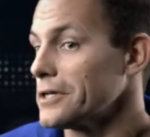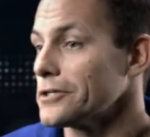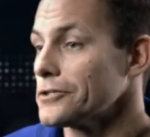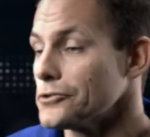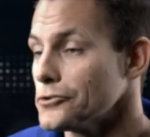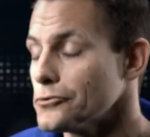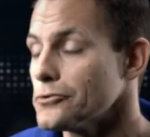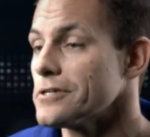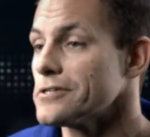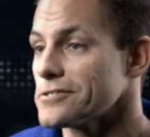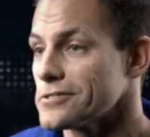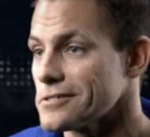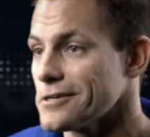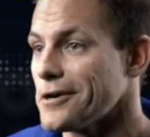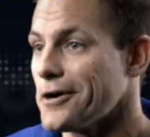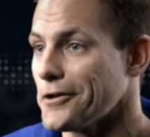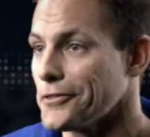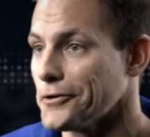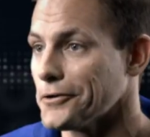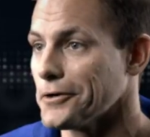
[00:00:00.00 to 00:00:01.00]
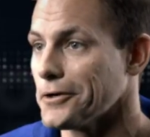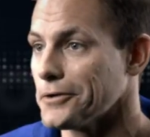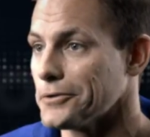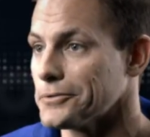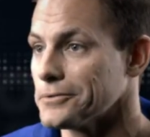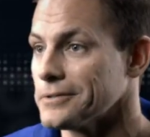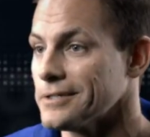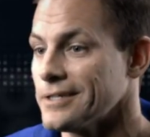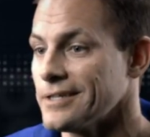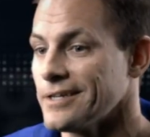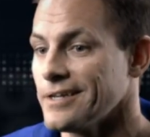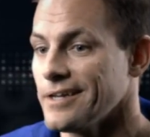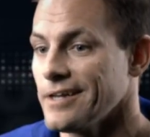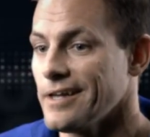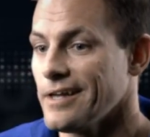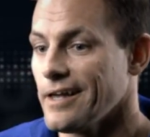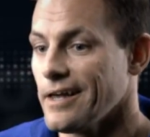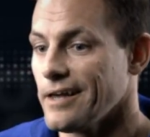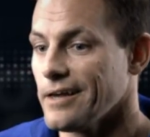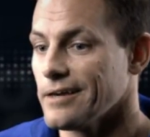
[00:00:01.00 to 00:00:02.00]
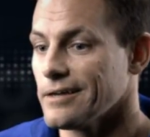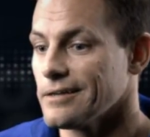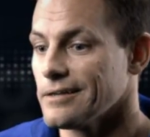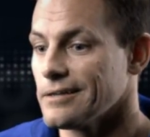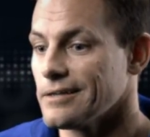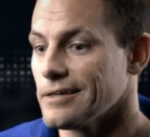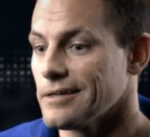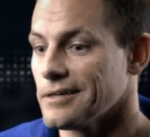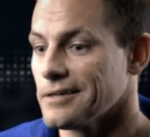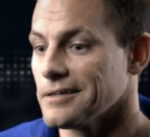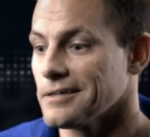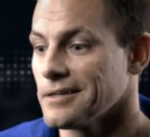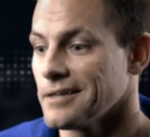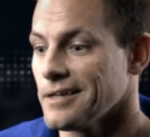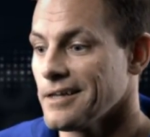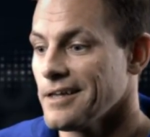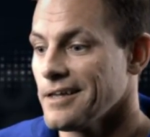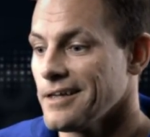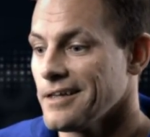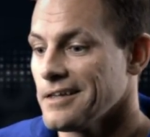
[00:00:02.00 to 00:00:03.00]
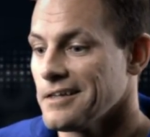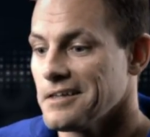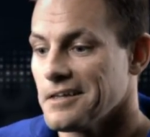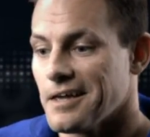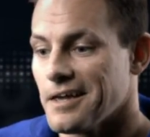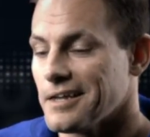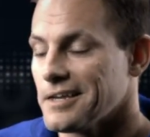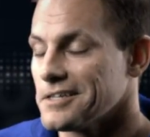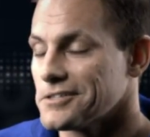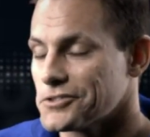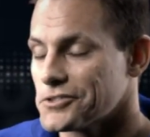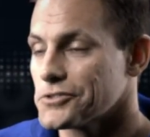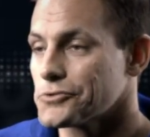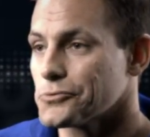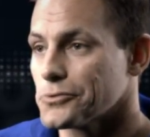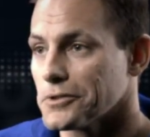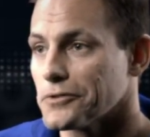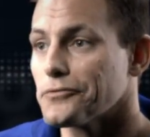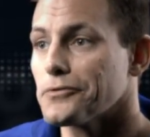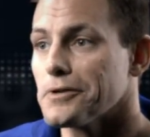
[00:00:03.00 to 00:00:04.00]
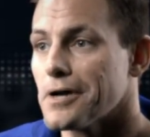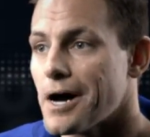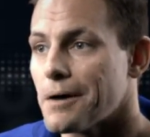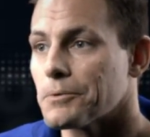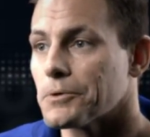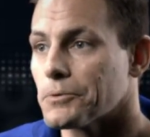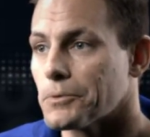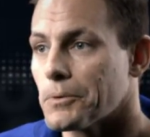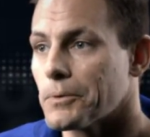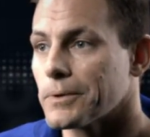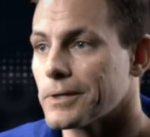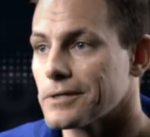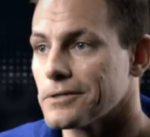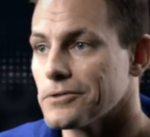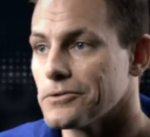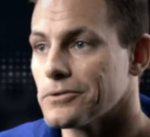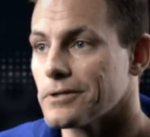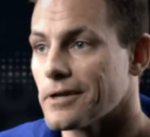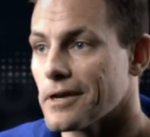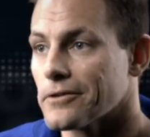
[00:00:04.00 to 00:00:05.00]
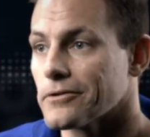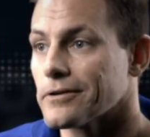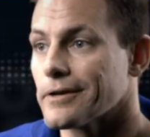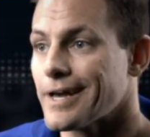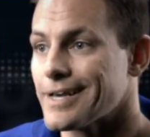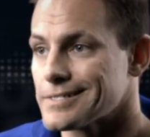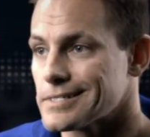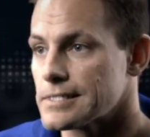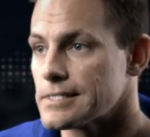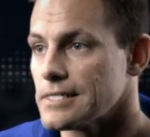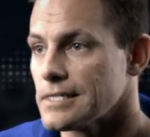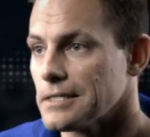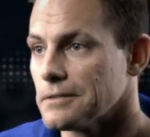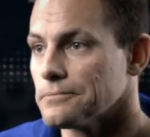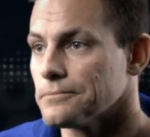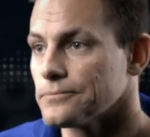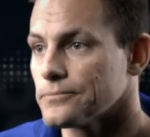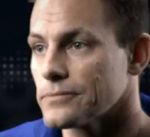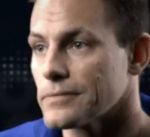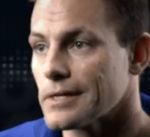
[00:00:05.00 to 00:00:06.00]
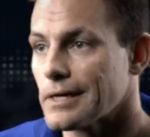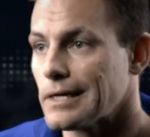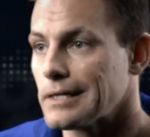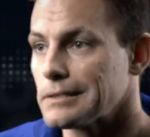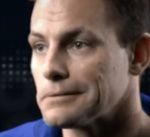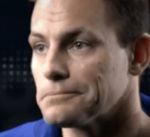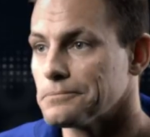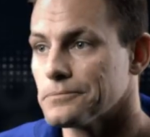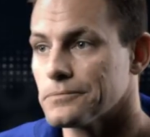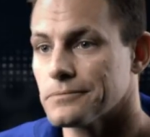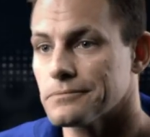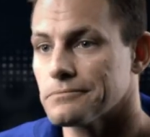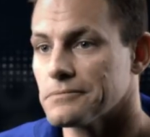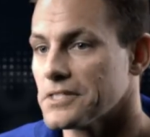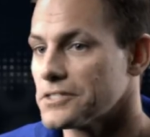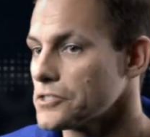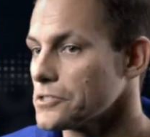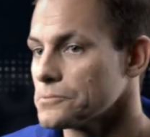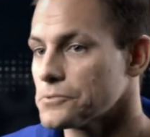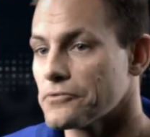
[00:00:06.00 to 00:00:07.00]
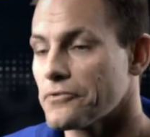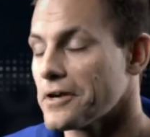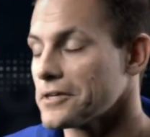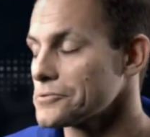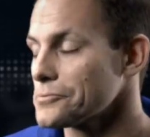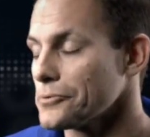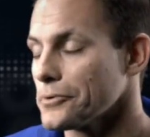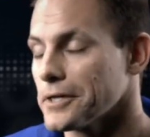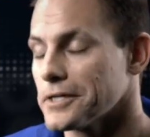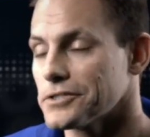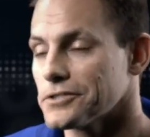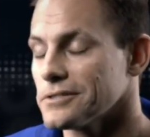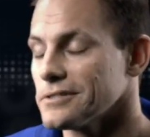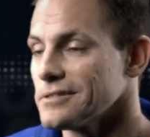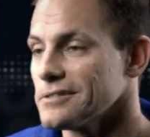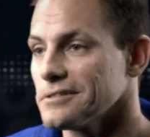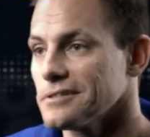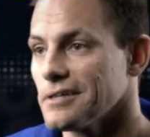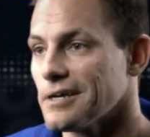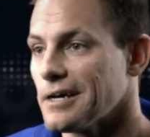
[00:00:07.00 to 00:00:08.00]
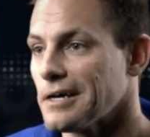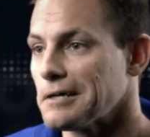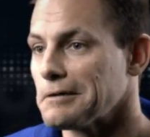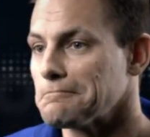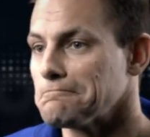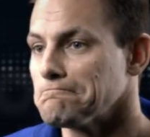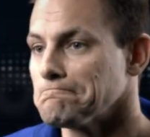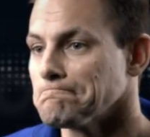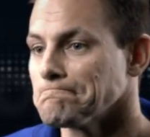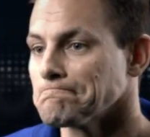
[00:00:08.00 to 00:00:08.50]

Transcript: could do this on their own. And, and it's just really phenomenal what we can do together as a team. Um, in terms of exploration, um,